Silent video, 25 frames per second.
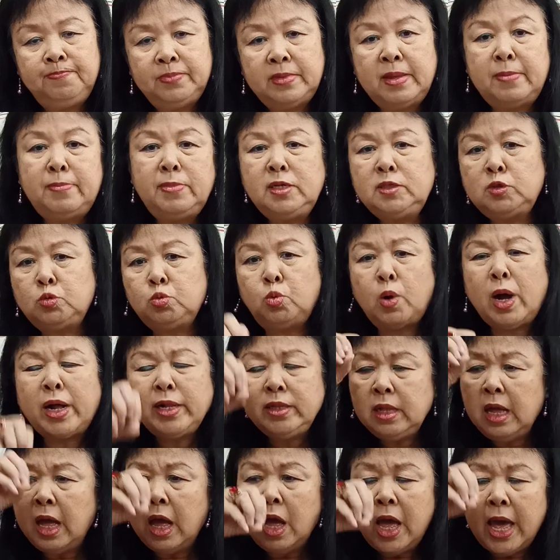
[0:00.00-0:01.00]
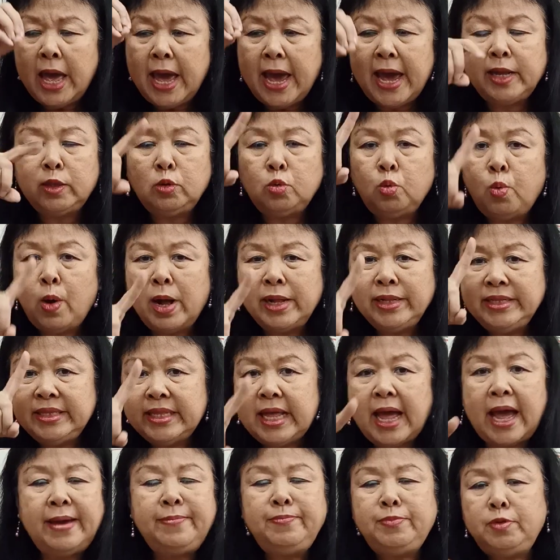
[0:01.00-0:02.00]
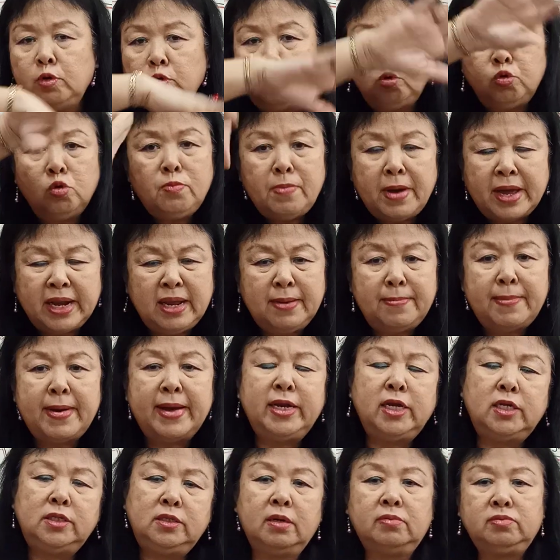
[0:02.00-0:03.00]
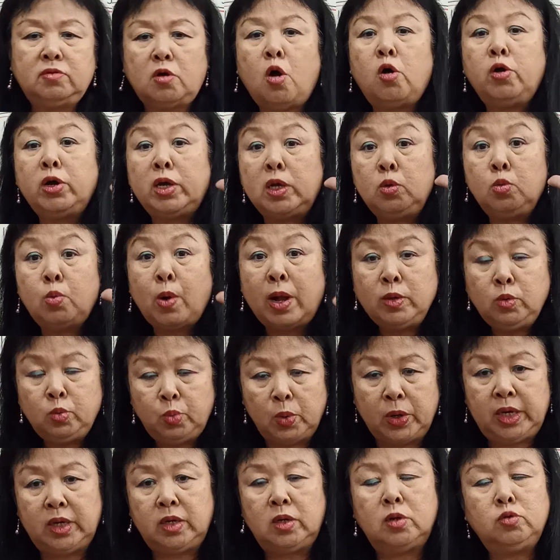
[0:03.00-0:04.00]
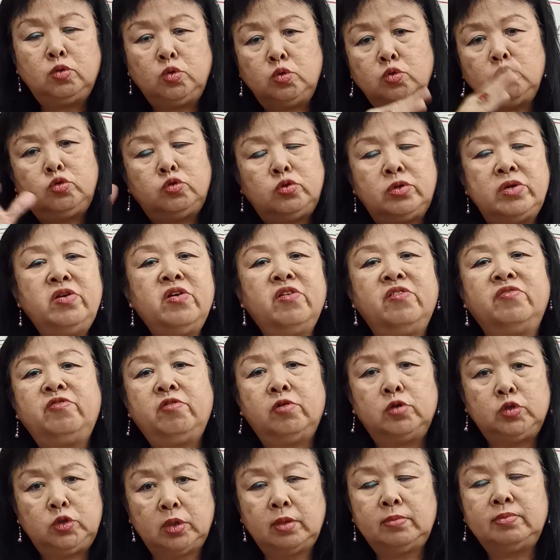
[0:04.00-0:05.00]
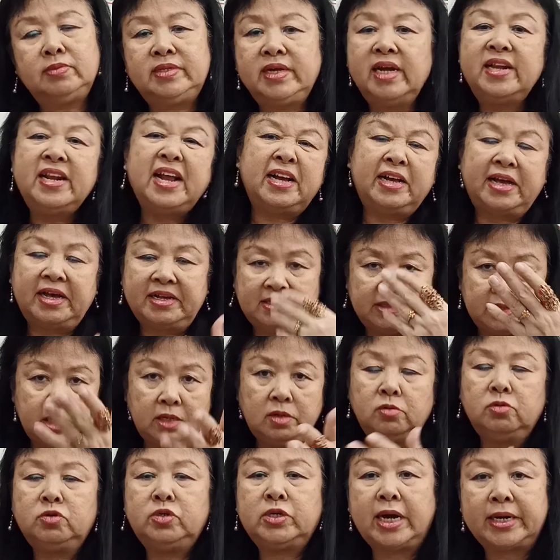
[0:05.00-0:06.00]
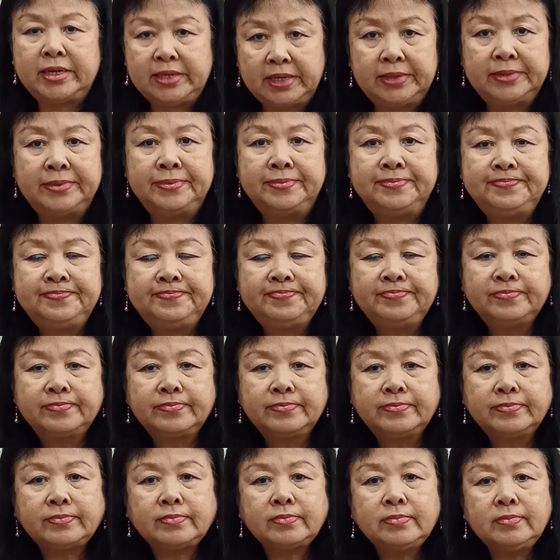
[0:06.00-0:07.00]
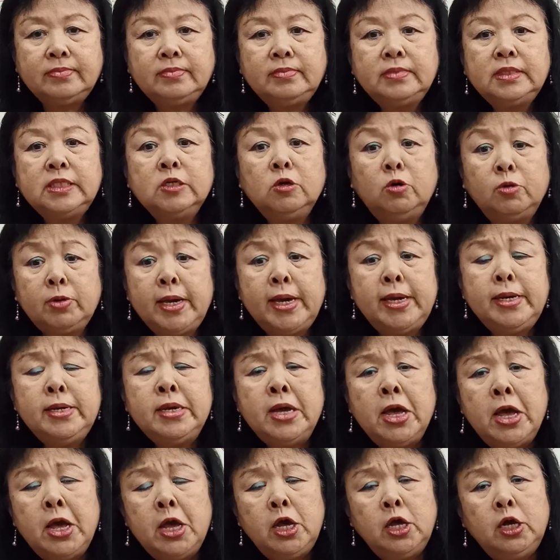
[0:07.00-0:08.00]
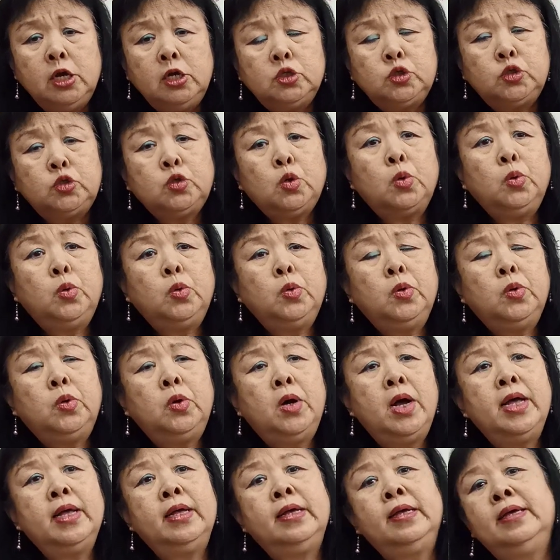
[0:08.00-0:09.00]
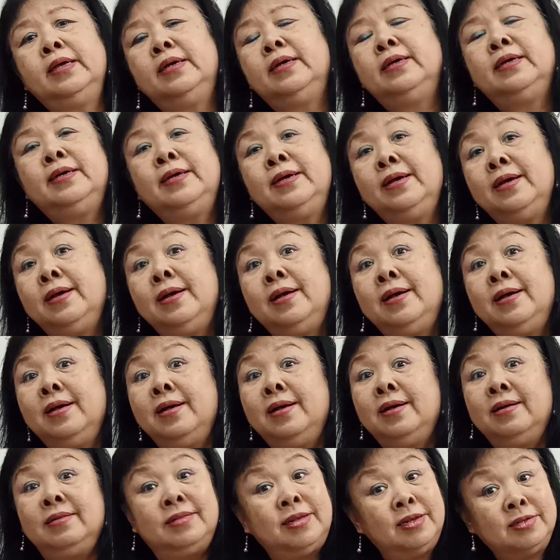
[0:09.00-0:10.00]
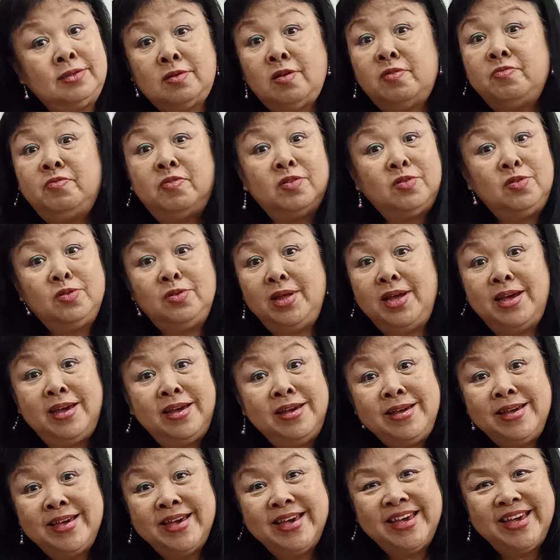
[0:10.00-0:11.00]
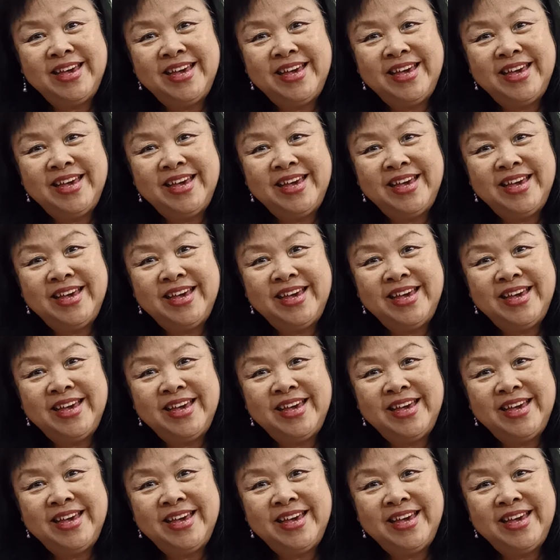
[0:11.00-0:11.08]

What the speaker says: That means at one time you do many, many jobs, or in 1 week you do three or four jobs, then I can say you juggle. Okay, so that's all for today.